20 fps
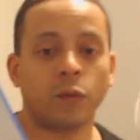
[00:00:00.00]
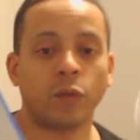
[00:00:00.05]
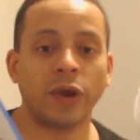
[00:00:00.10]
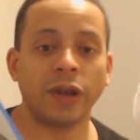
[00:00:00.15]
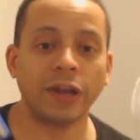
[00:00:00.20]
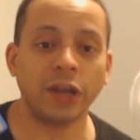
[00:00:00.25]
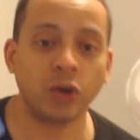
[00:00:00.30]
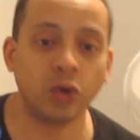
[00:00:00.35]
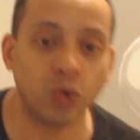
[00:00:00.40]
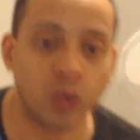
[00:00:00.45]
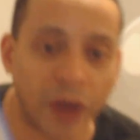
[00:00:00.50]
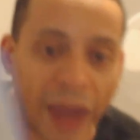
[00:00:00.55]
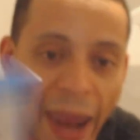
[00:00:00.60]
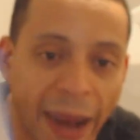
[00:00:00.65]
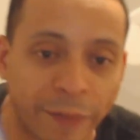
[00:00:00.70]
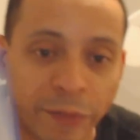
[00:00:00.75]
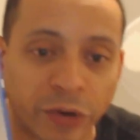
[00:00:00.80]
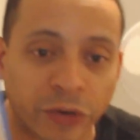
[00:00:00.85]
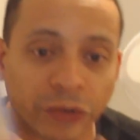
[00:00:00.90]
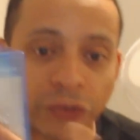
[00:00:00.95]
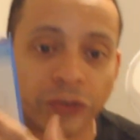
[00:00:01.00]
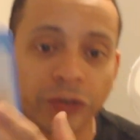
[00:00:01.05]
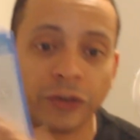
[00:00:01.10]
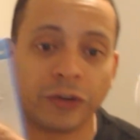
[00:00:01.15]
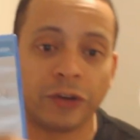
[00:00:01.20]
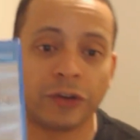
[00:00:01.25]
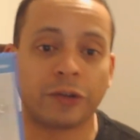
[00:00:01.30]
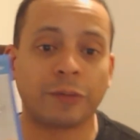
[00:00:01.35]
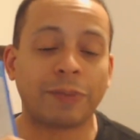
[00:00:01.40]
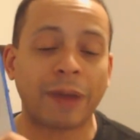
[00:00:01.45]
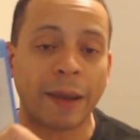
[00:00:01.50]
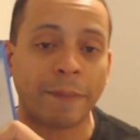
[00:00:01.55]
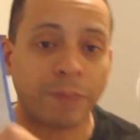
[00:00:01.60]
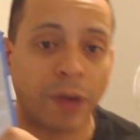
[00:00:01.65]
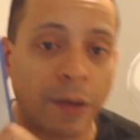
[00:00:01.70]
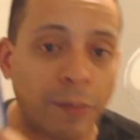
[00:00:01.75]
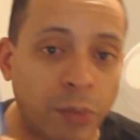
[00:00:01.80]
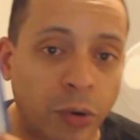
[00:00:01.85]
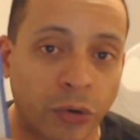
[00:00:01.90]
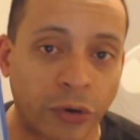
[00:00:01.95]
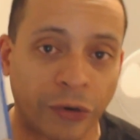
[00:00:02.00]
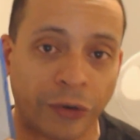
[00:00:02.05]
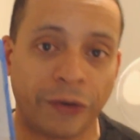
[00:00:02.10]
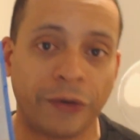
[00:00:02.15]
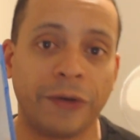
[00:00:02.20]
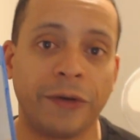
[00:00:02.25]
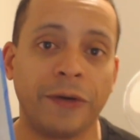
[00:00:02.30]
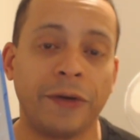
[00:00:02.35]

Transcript: We need new gamers to play Bloodborne.